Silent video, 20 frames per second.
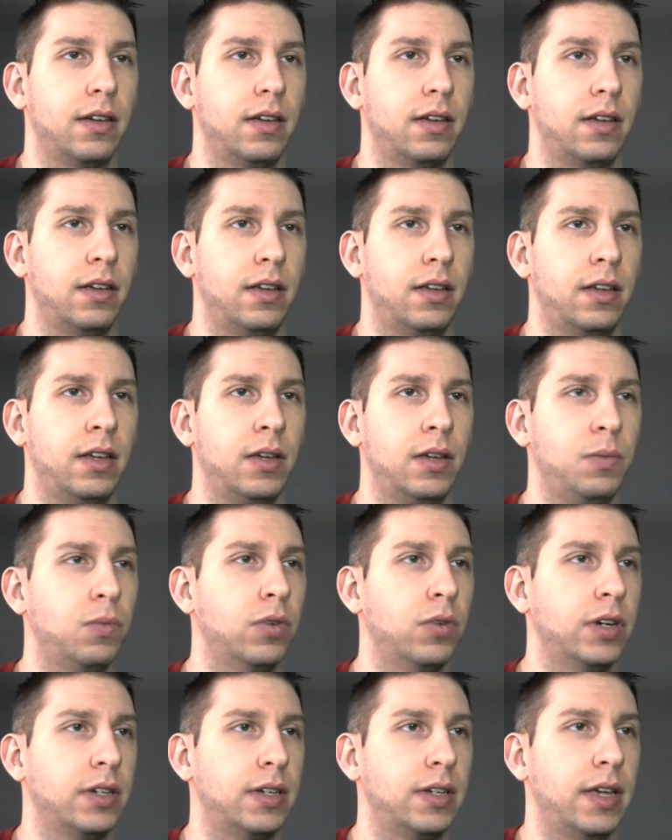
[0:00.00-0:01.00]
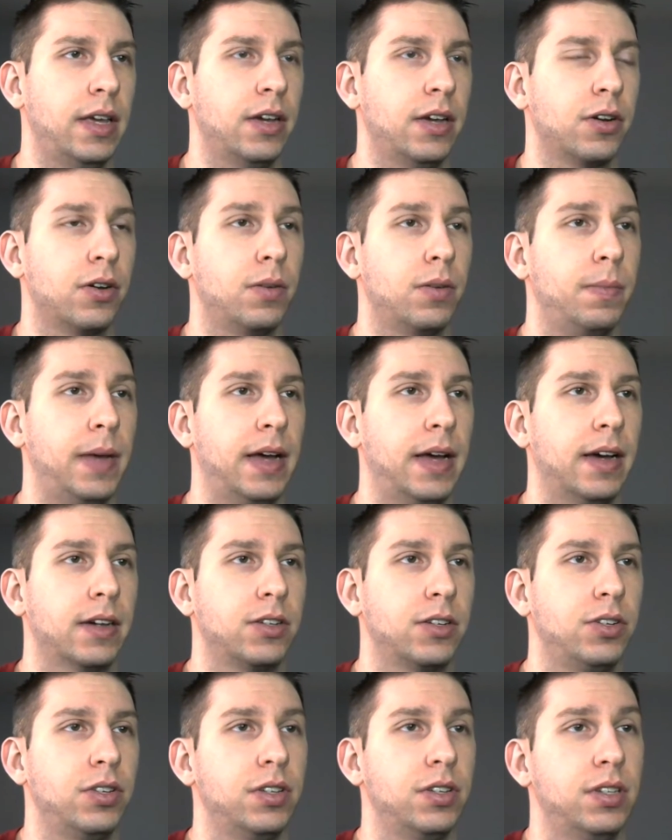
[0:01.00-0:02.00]
he wouldn't take her back
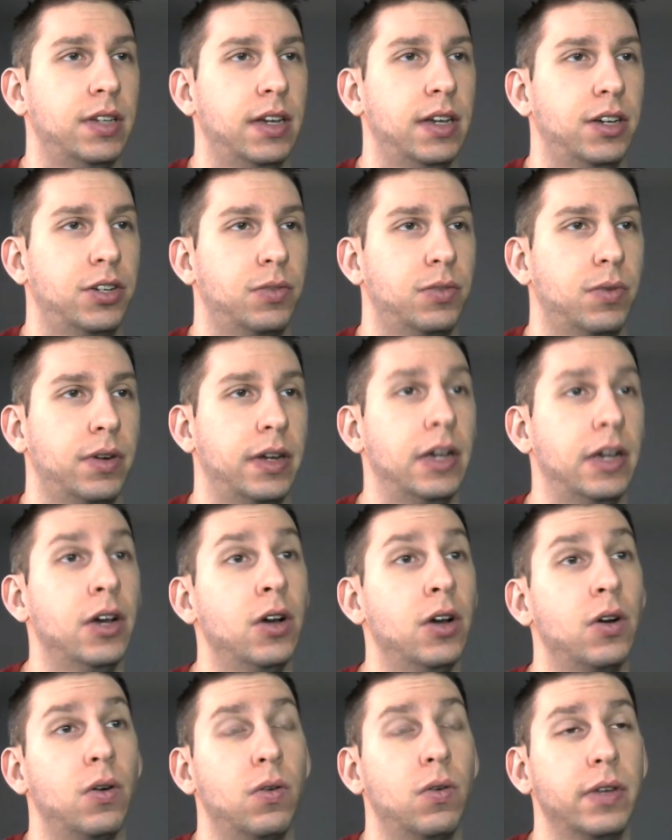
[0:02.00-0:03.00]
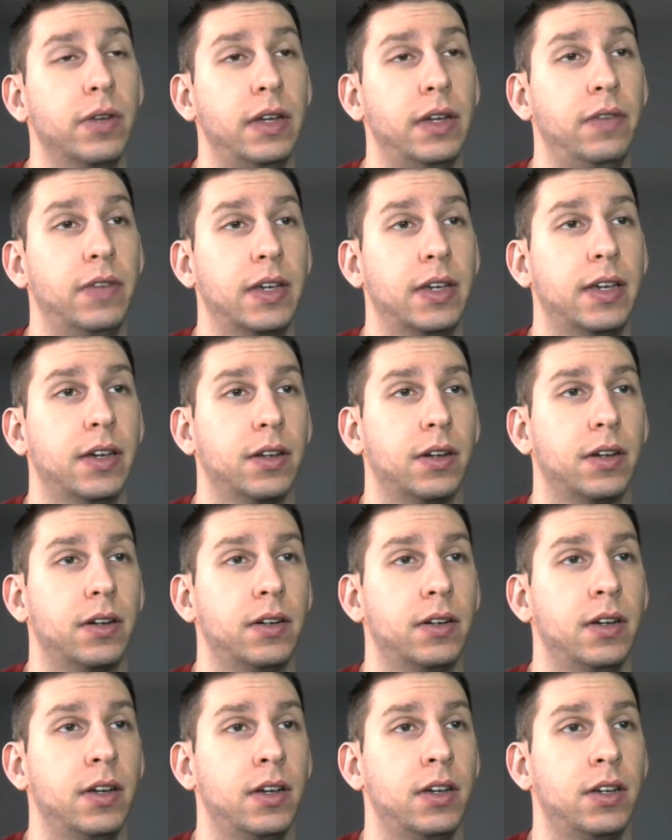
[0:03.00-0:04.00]
to the sanctuary or even kill her.
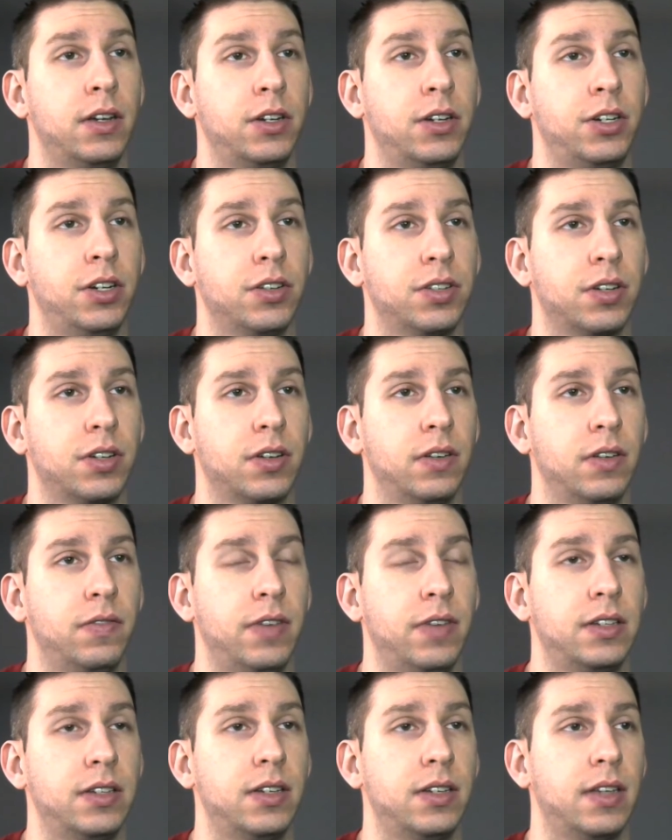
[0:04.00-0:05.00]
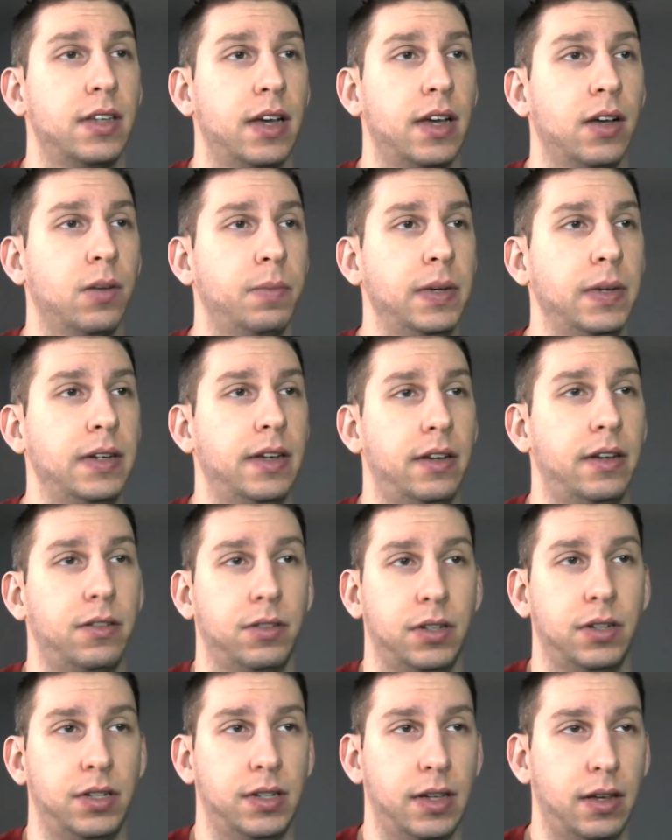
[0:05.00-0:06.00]
She also confesses to helping Daryl
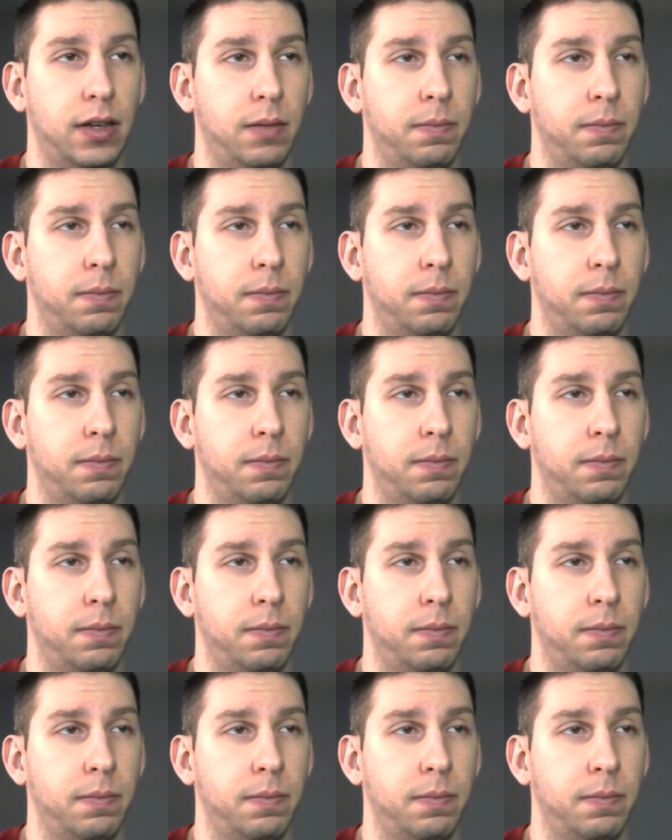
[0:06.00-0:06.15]
escape.